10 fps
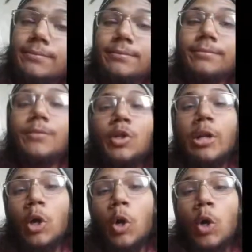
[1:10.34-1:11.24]
you hit
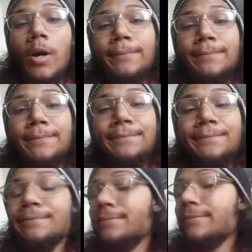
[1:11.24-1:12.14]
co-op.
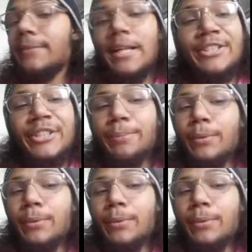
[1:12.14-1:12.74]
That's simple.